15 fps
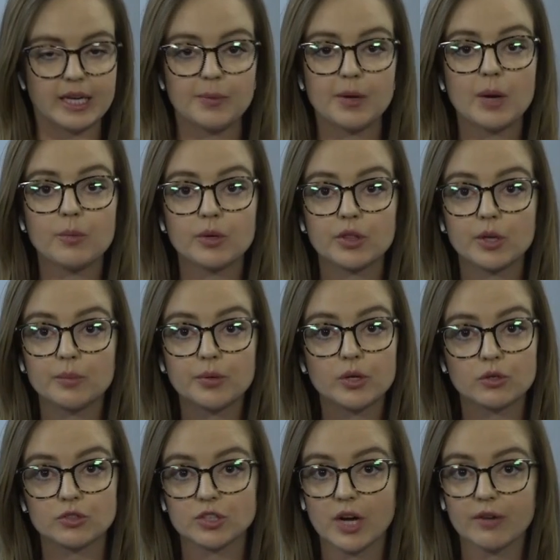keeping up with
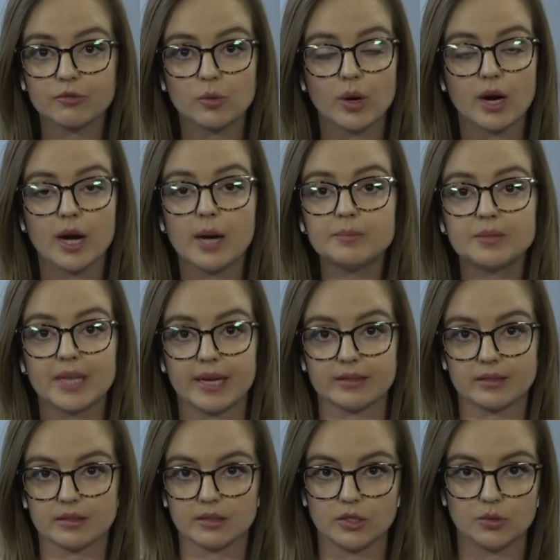computer software
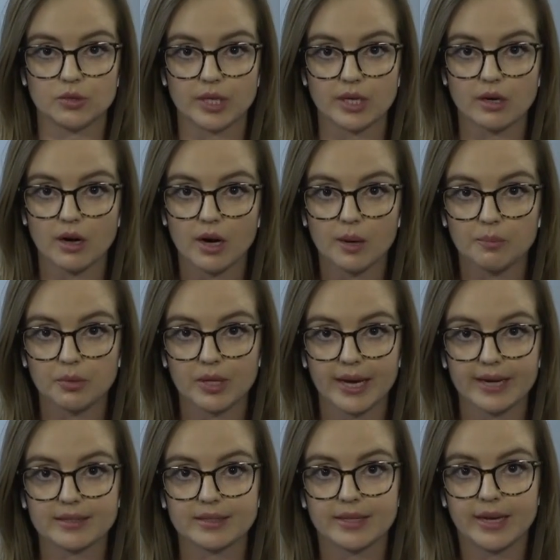updates, using
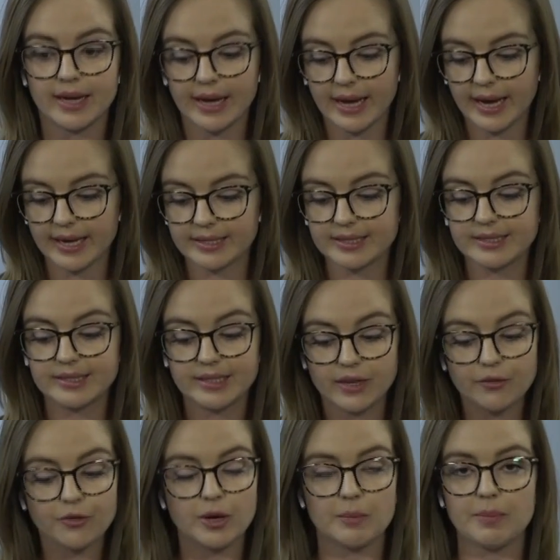complex and
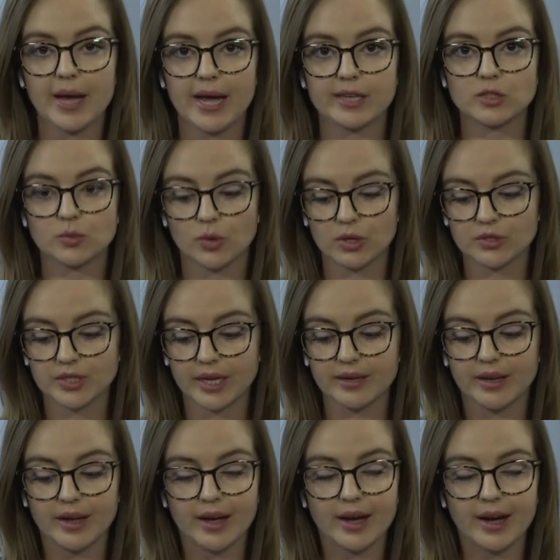different passwords, and
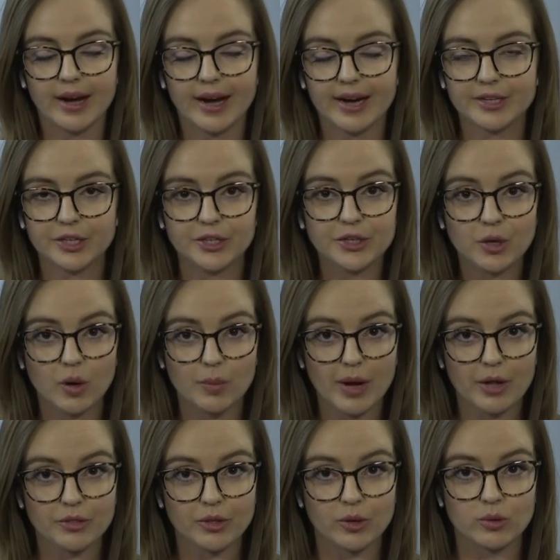I know you know
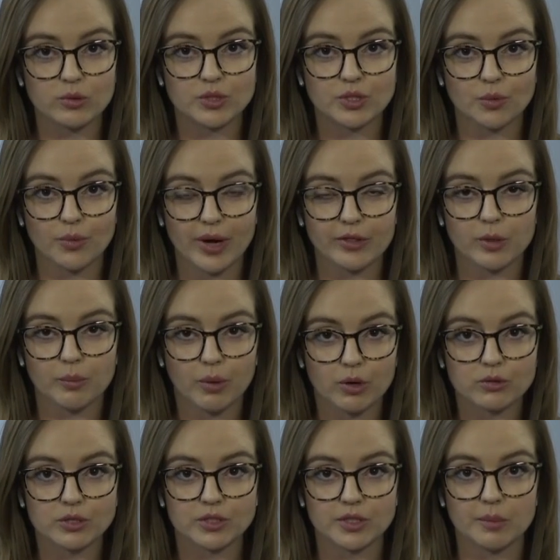about those rather
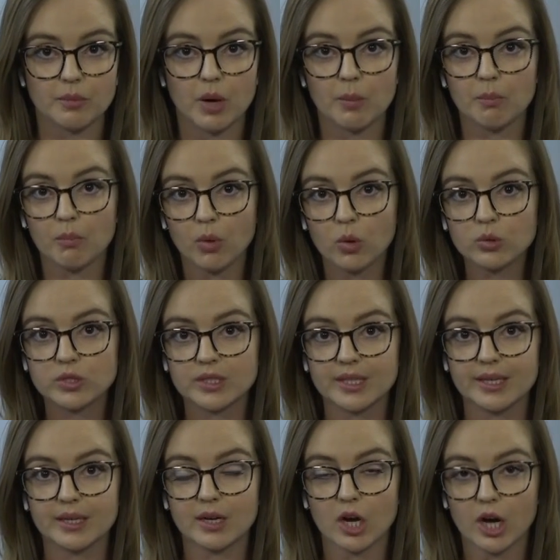burdensome uh,
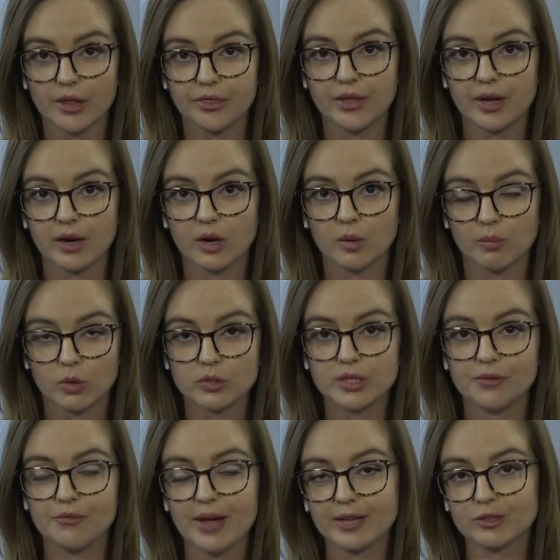multi-factor -authent
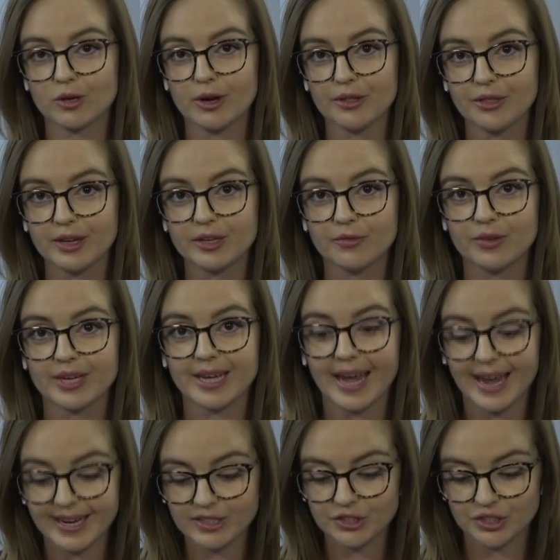multi
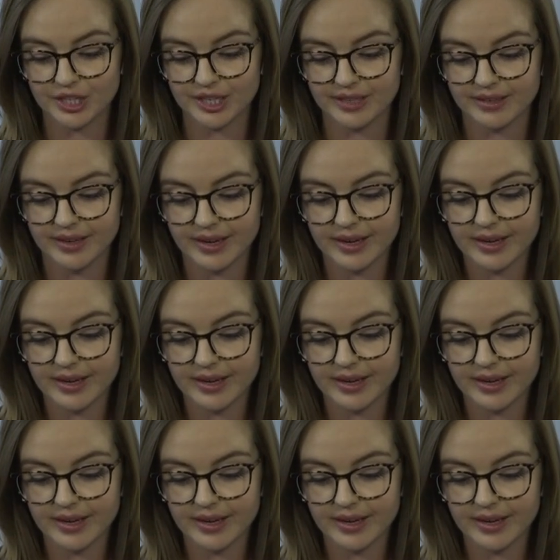authentication